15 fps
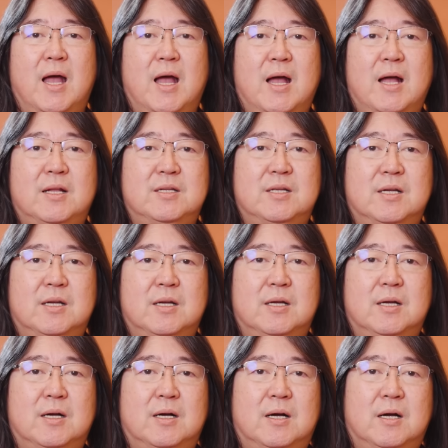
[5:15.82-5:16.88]
And
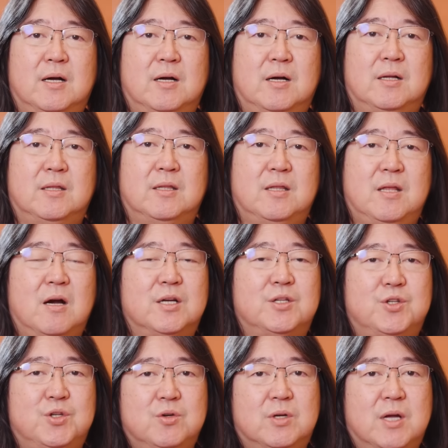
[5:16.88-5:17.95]
there are
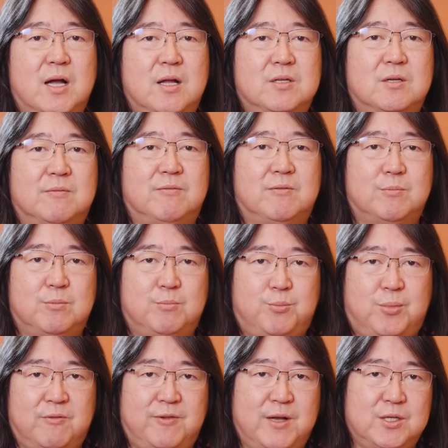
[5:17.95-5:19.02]
two kinds of
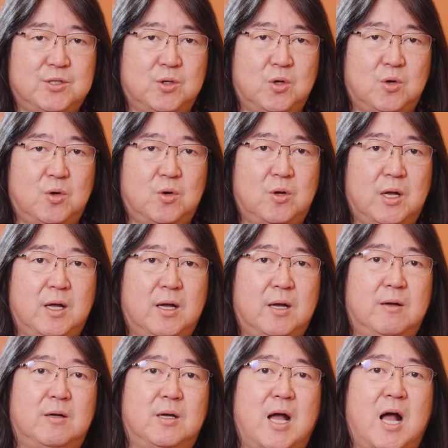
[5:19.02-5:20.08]
professional
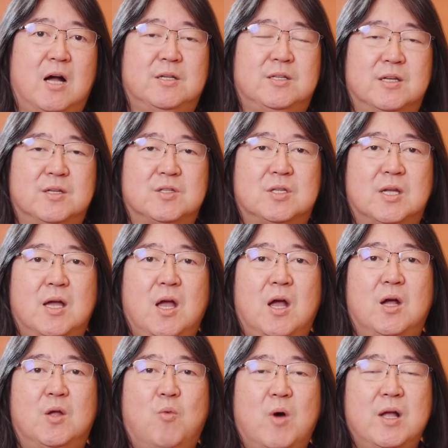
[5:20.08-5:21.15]
artists.
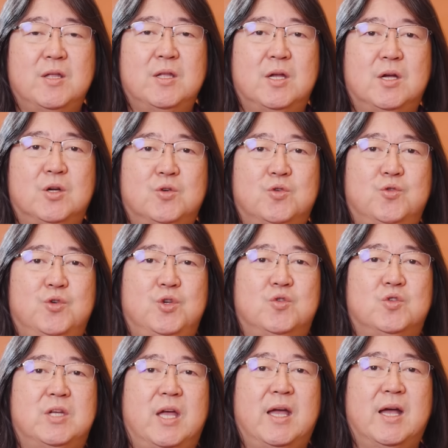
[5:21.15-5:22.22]
One who
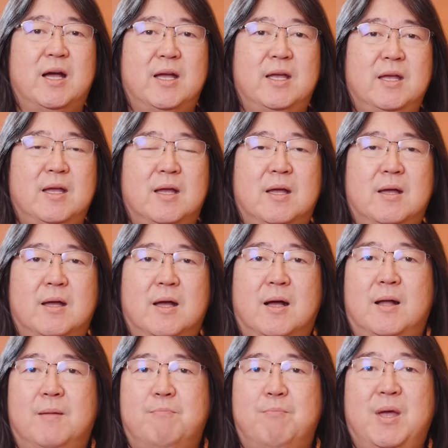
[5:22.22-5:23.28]
use AI
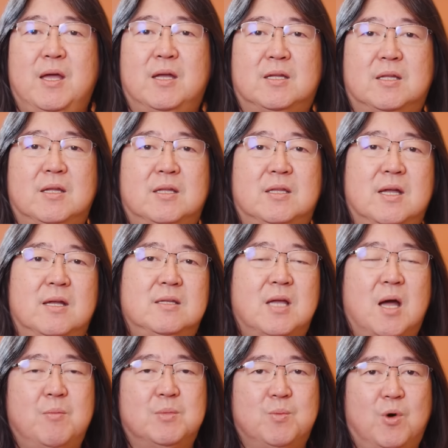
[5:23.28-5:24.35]
and make 10
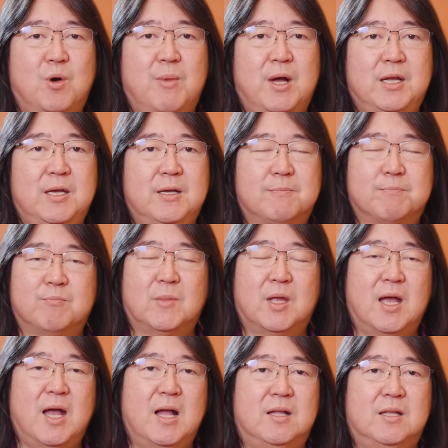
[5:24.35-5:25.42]
times more money,
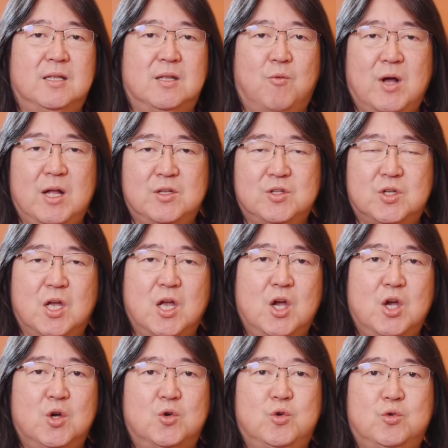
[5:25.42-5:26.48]
and the ones
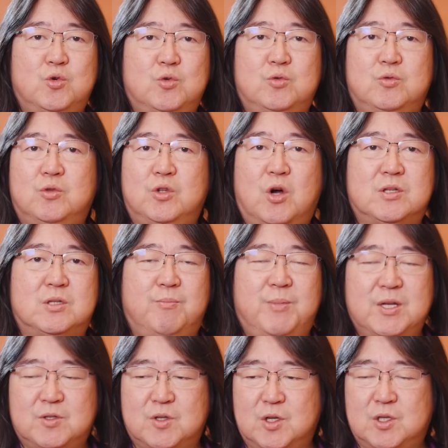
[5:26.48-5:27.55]
who lost
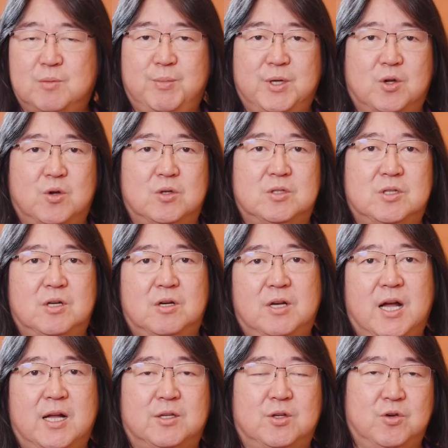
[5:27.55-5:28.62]
business because they're
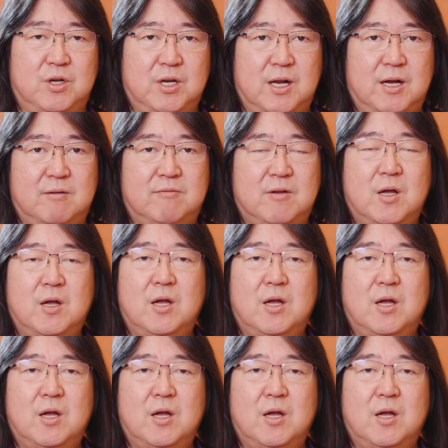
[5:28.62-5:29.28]
not good enough.